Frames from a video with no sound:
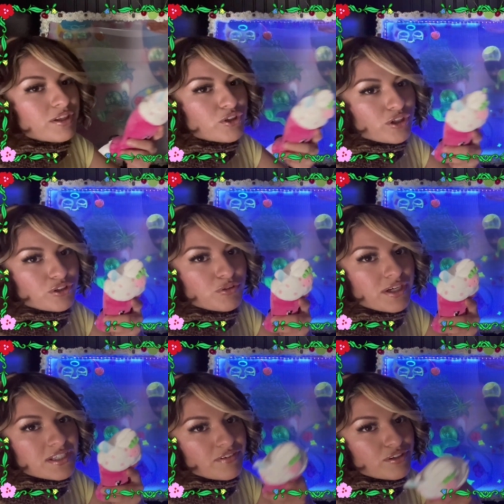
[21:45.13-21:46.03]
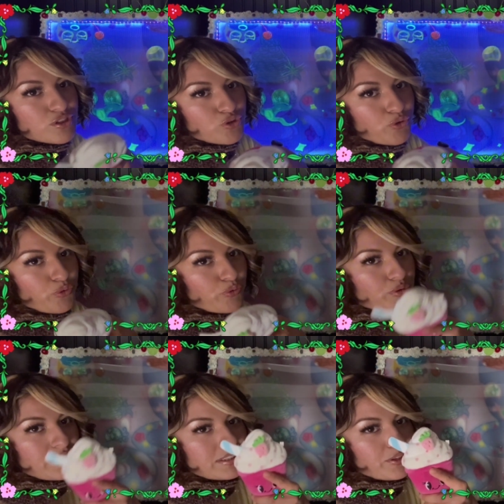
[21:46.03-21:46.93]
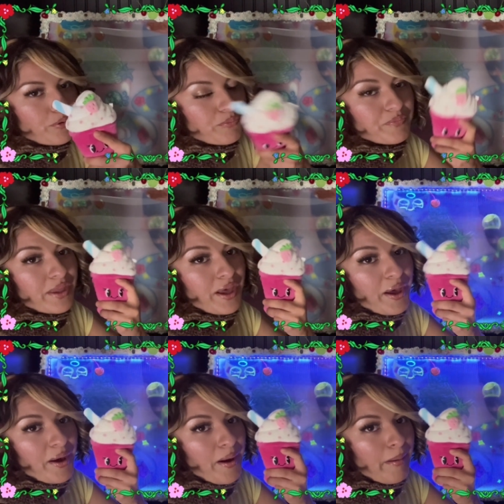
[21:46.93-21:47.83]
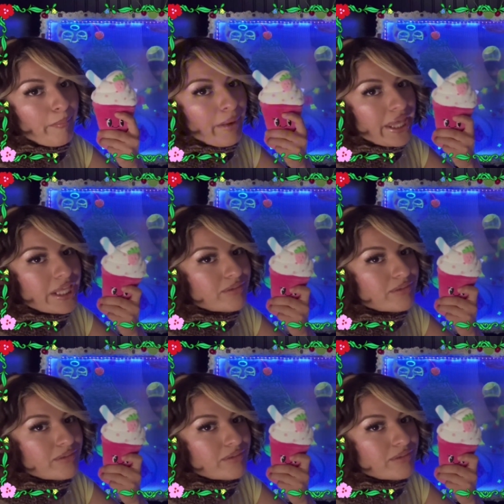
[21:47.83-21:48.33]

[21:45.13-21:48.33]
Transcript: talk to you guys very soon. So bye.